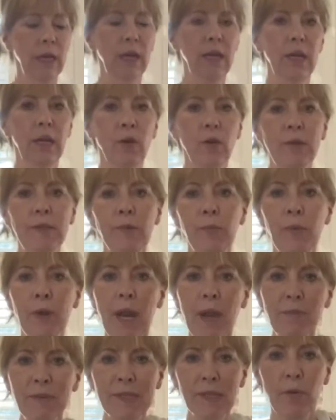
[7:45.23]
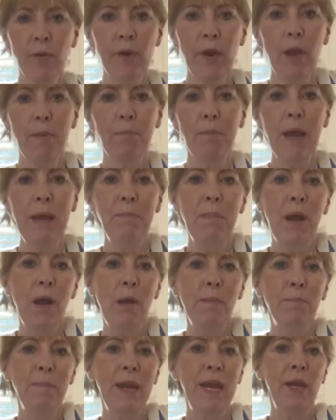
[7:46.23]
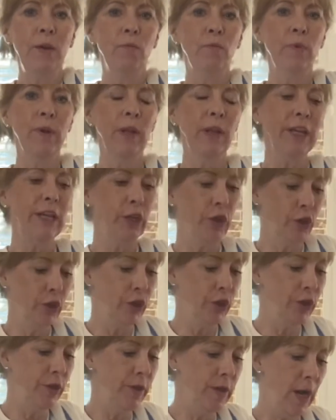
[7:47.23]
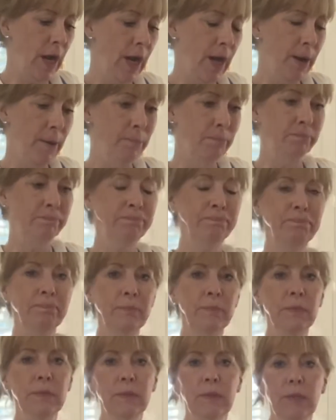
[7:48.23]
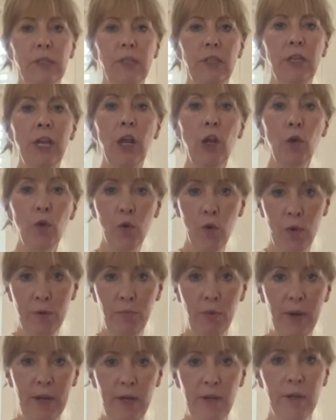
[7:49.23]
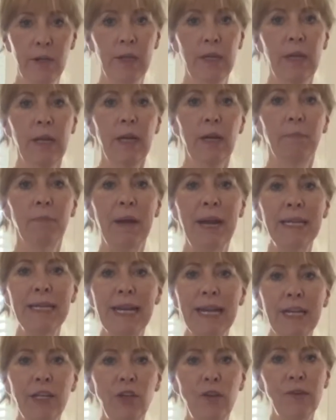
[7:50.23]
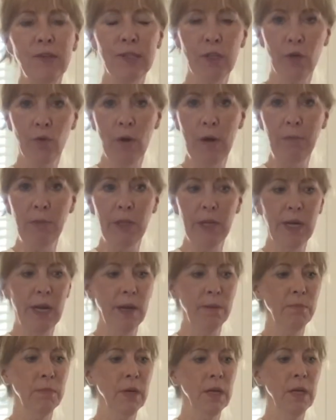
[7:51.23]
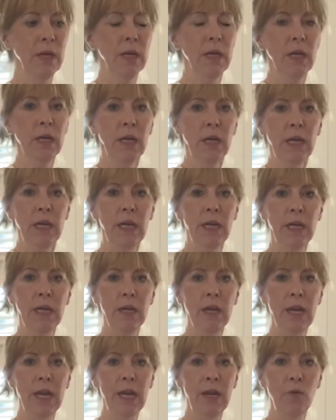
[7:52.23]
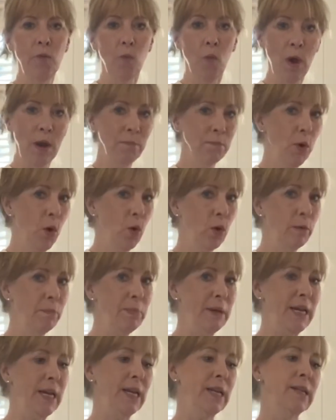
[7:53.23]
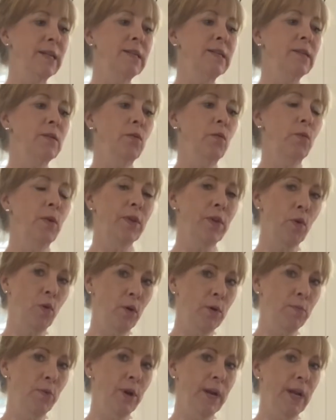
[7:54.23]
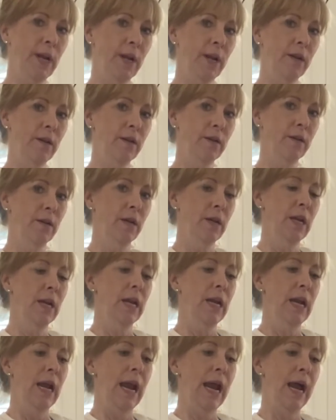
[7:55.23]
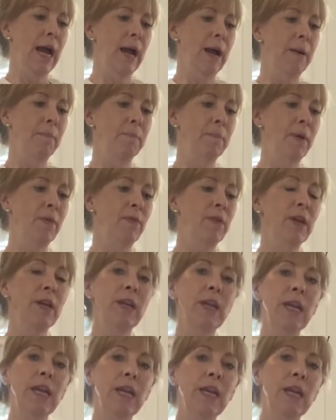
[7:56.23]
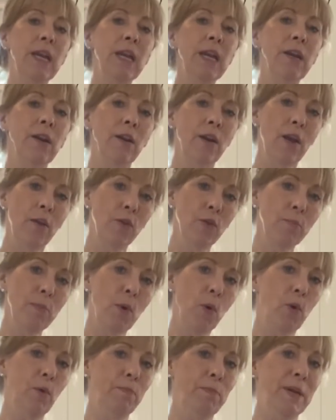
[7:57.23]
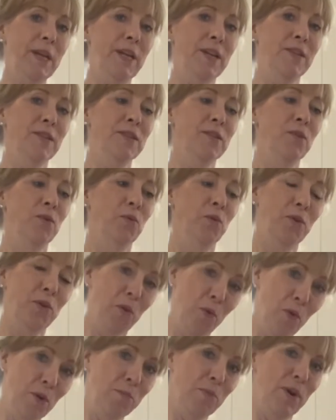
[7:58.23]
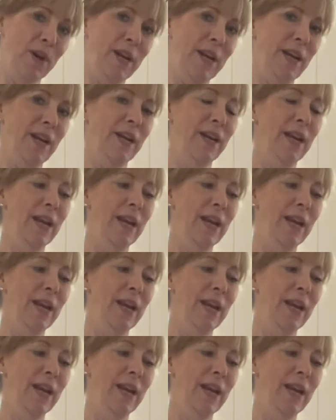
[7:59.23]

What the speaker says: Of course, when I was growing up, my mom made really good yellow cornbread. My dad used to crumble it up. He'd eat 1 bowl of beans with cornbread in it. Then he'd eat another bowl of beans with cornbread in it.